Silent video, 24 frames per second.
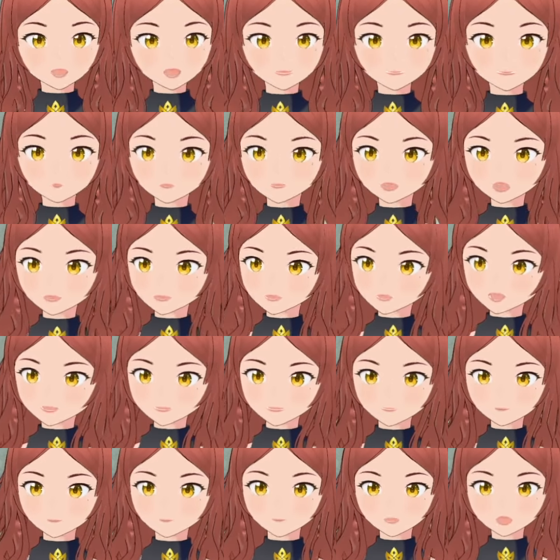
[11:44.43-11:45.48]
much lower
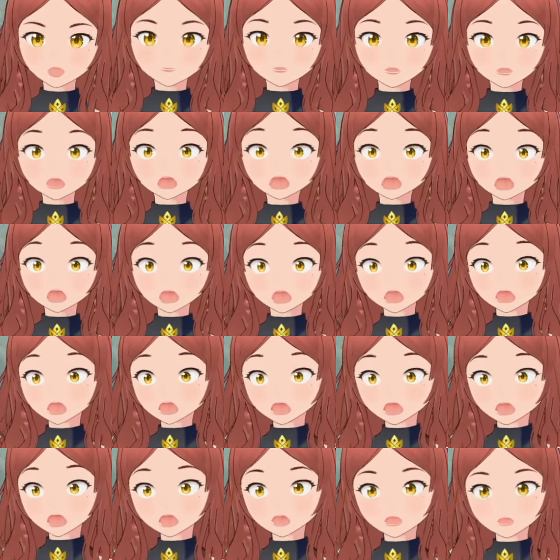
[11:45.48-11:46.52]
than that. Oh,
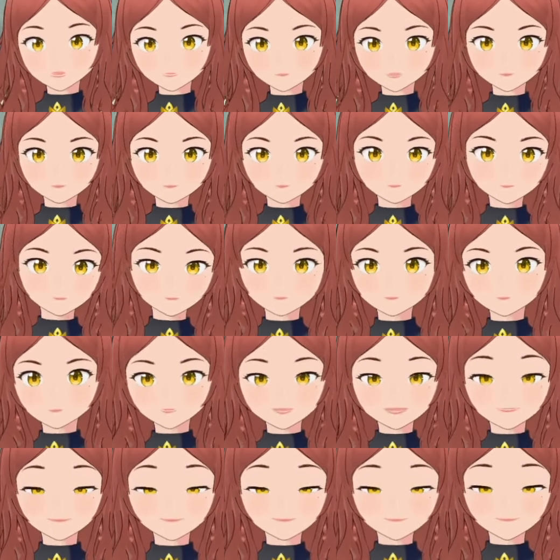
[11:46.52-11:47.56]
oh,
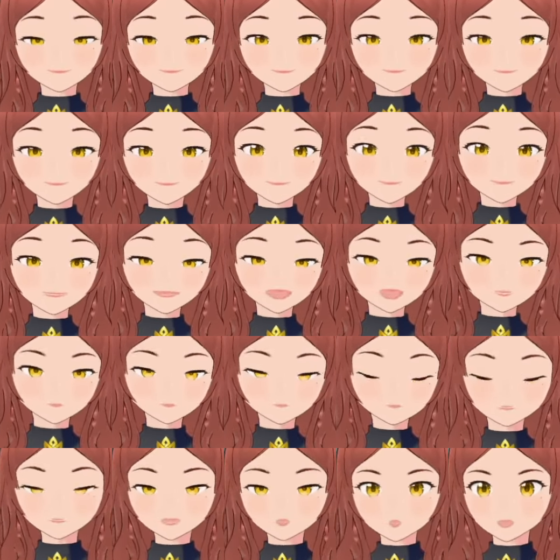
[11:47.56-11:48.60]
yes.
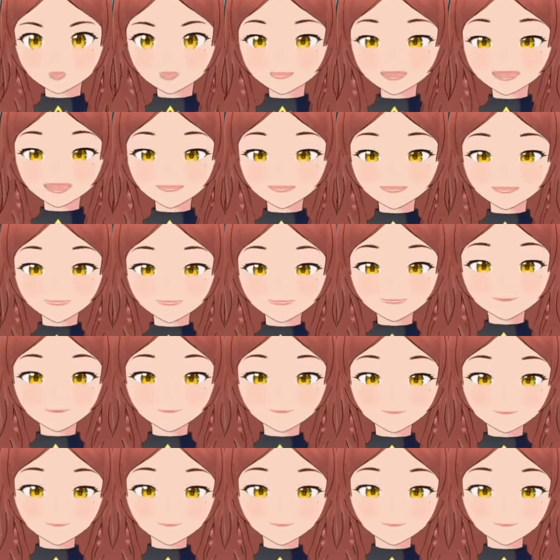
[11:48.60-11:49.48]
I'm so excited.